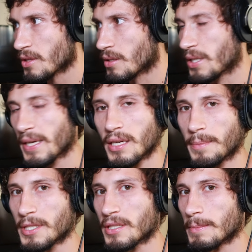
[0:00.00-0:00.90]
They're taking
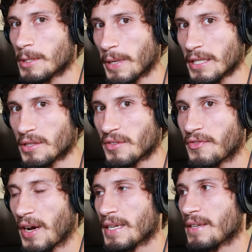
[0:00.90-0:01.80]
up the same space. They're
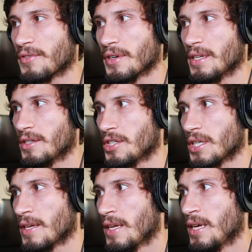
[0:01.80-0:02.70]
fighting for
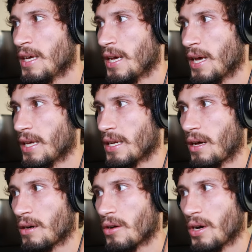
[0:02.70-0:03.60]
energy. And
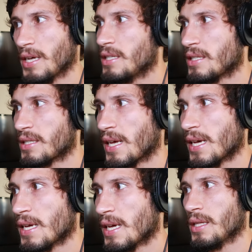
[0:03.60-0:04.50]
I'll go ahead and
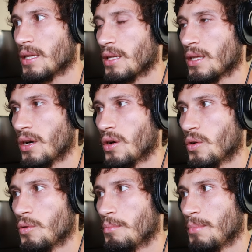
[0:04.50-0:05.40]
say in the
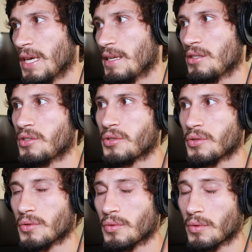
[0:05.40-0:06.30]
low, mid
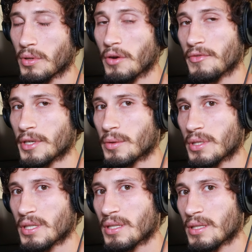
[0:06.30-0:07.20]
to low
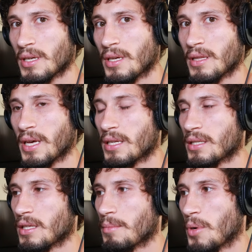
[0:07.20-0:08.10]
frequencies, that
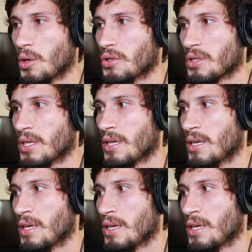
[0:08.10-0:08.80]
is the most